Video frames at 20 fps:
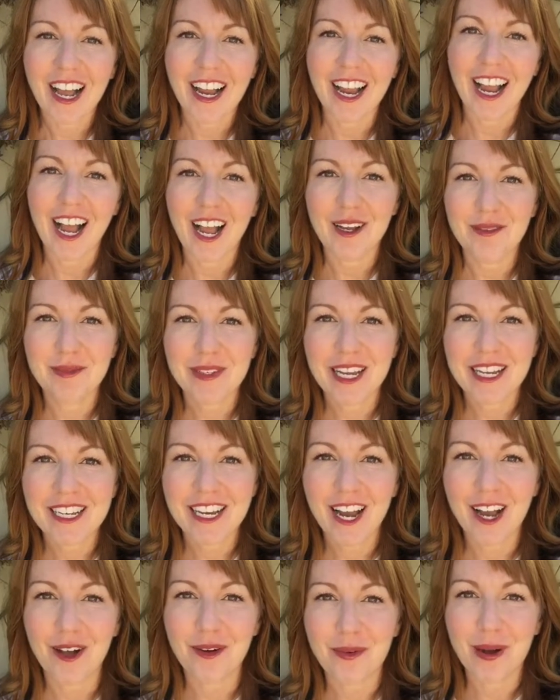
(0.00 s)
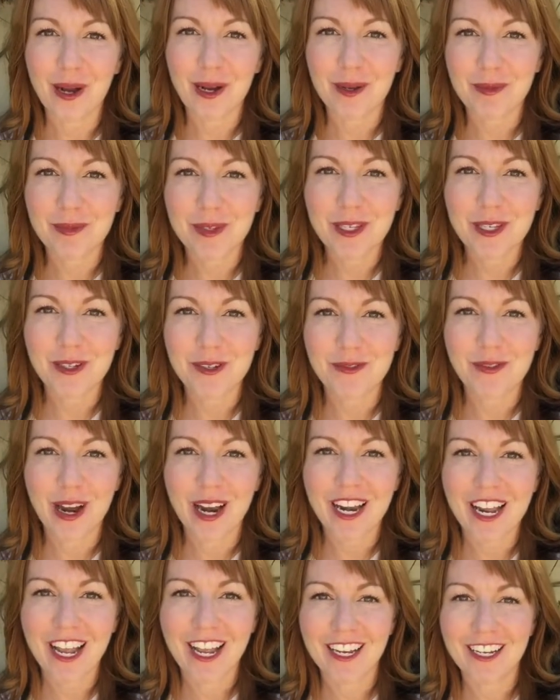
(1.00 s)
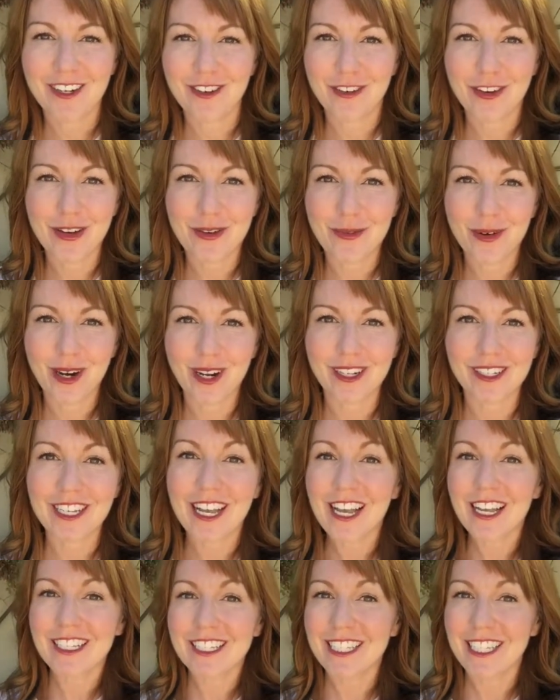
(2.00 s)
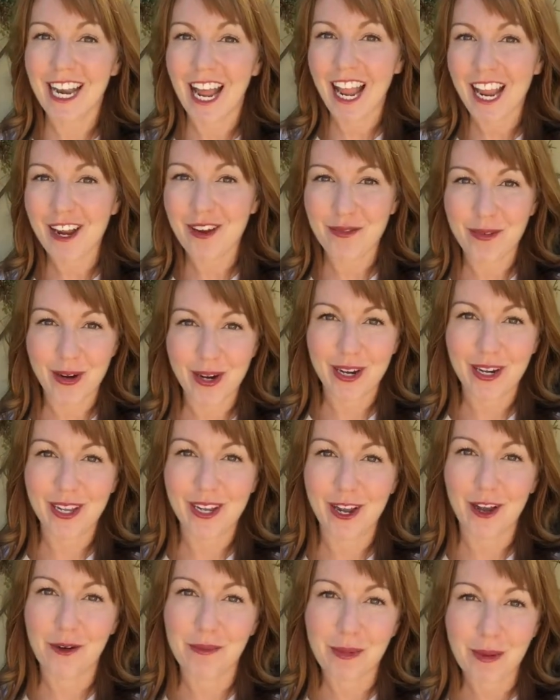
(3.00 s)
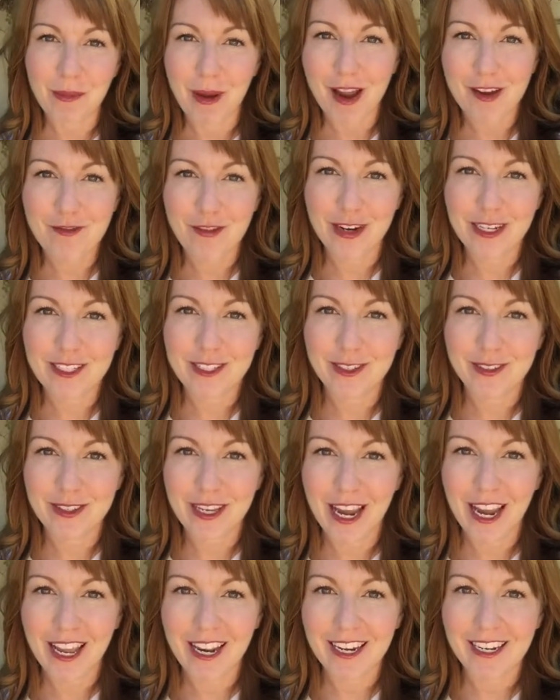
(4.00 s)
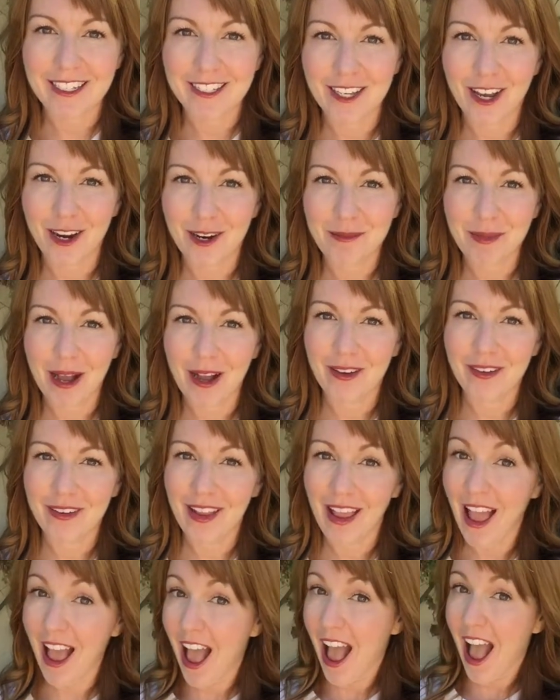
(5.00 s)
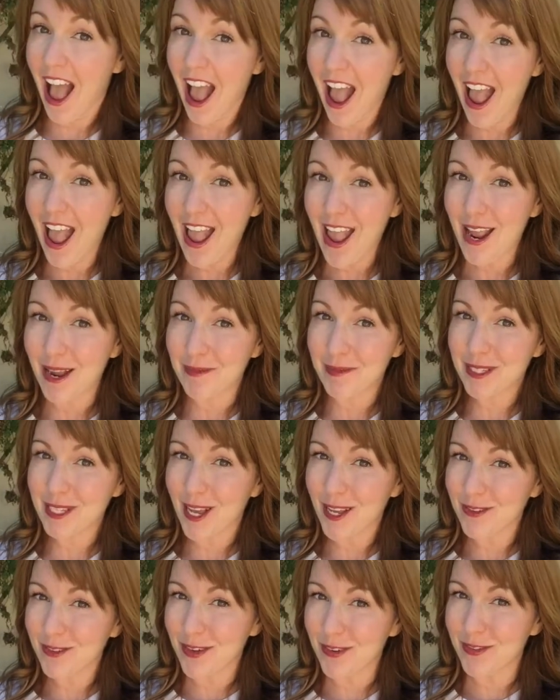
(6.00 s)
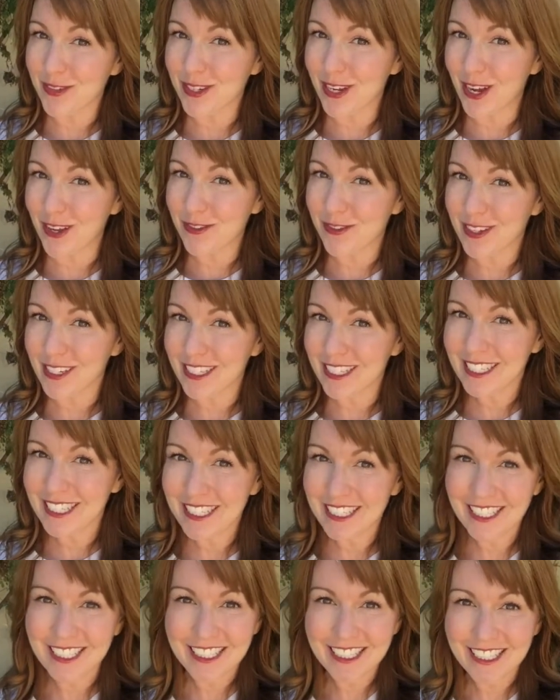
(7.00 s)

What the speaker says: Hi, I'm Danielle. Welcome to Redhead Green World. Today we're going to go meet my friend Suzanne and talk about Amazon river dolphins.